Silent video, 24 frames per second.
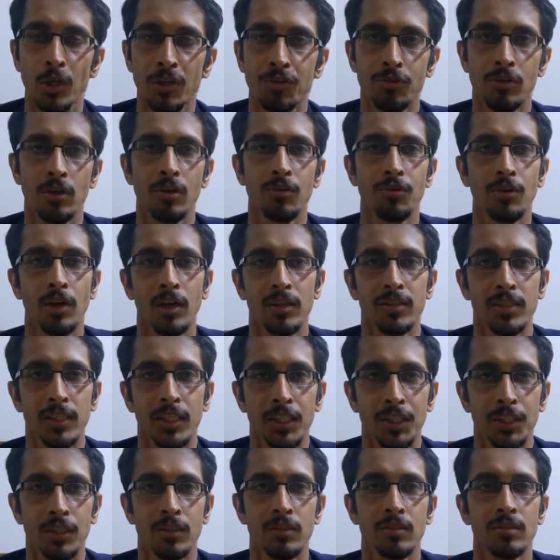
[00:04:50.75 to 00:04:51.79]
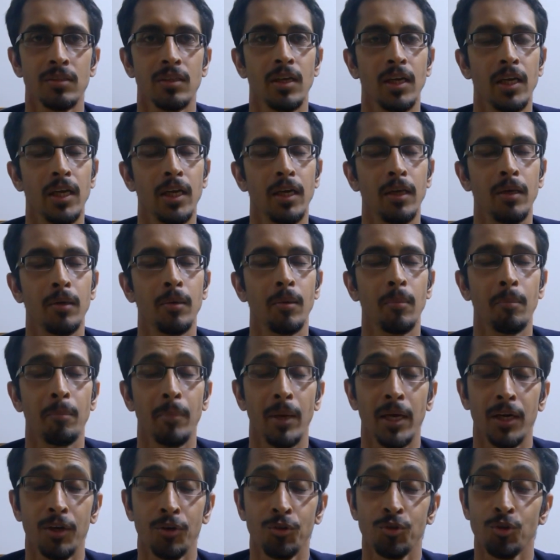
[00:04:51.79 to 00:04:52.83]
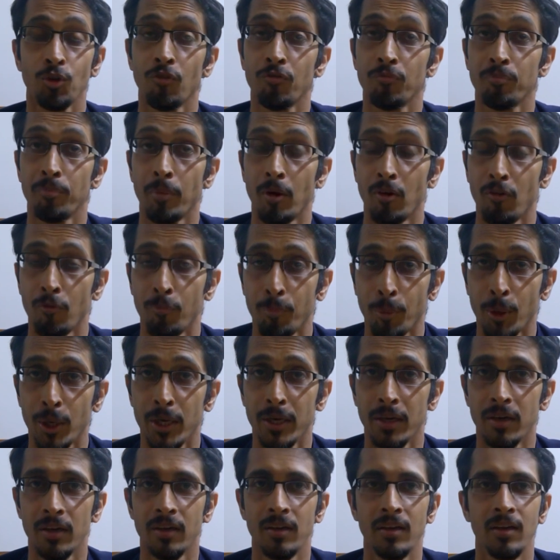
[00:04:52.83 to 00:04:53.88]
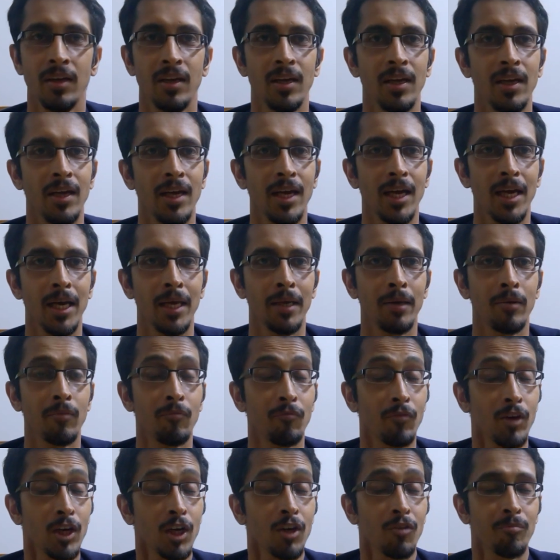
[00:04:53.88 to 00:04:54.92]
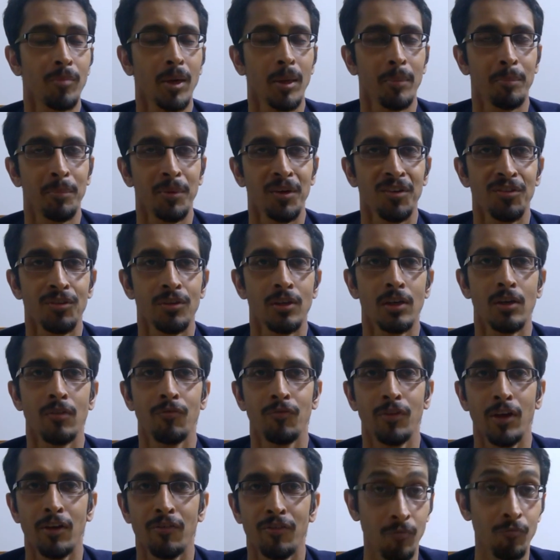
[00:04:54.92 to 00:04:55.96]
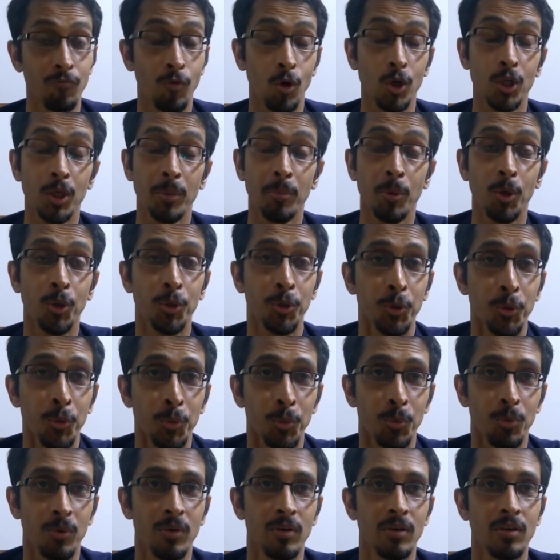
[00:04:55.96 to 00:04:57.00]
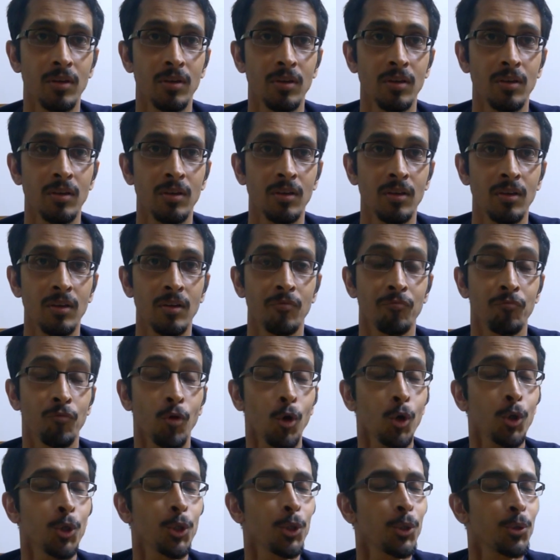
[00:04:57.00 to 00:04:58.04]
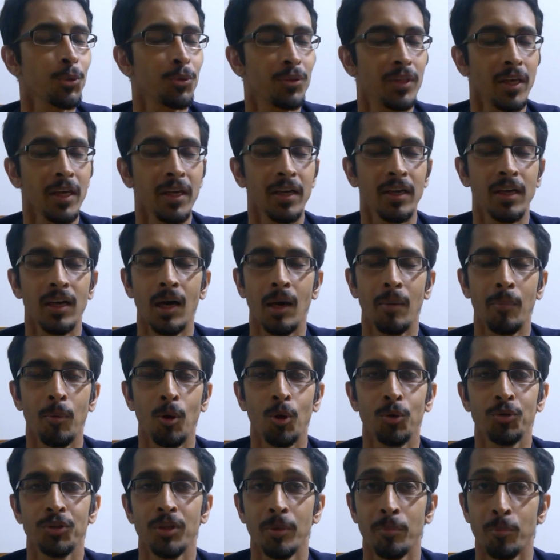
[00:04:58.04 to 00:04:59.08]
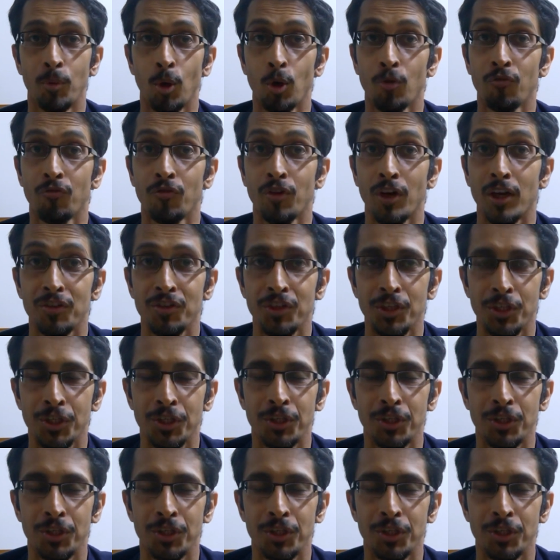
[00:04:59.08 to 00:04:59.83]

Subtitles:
transitions in Microsoft PowerPoint and one of my personal favorites. What about you? What do you think about the morph transition?